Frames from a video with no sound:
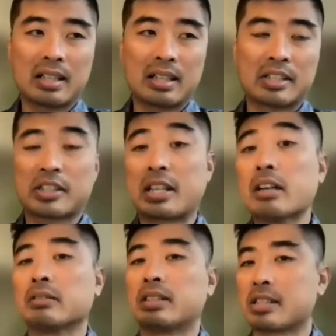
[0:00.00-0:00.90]
a
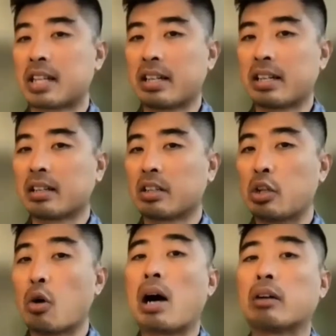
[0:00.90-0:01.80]
skilled designer
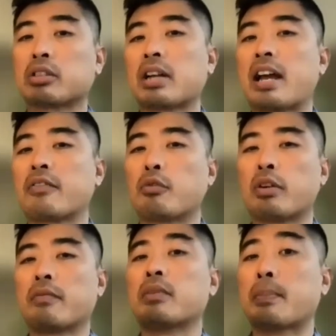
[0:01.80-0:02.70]
know how to have
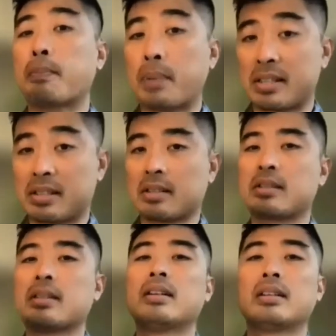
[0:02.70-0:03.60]
with the business,
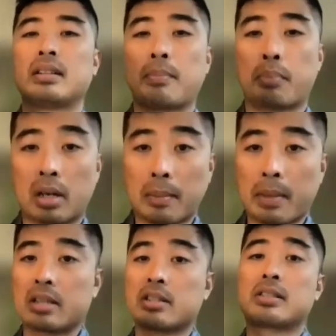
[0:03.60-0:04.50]
the product
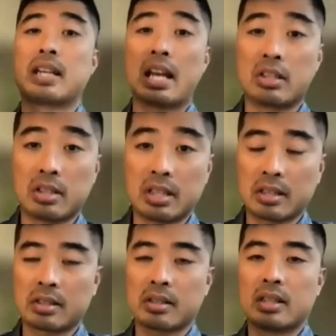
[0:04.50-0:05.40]
managers, the
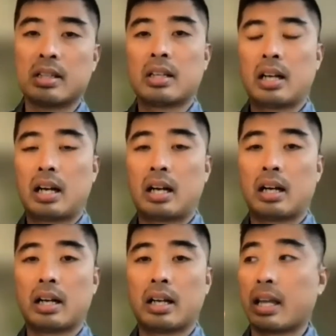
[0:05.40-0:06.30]
engineers,
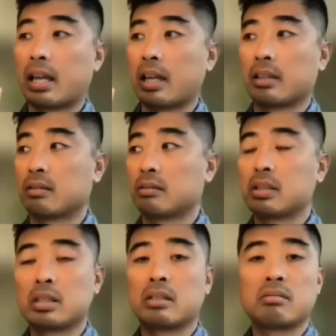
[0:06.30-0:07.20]
and
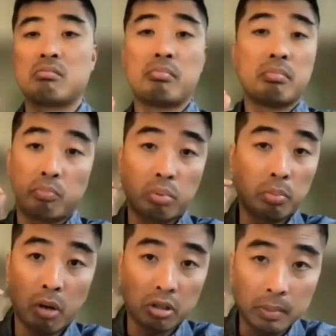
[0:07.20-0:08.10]

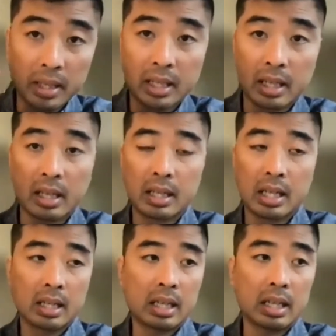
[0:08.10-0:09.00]
possibly
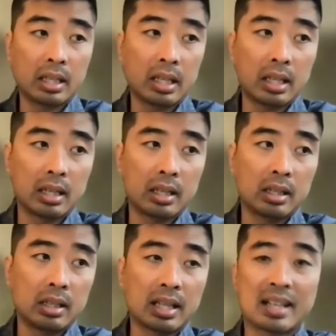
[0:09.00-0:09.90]

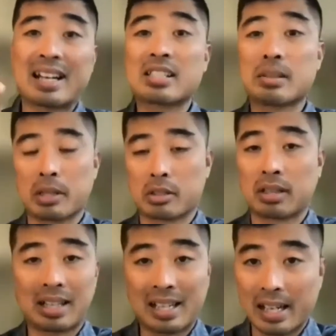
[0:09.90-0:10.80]
the customers or the
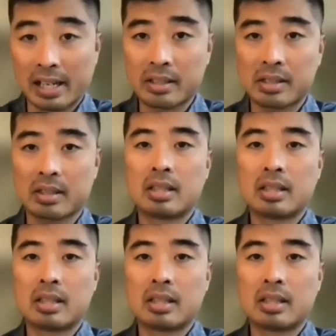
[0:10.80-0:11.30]
clients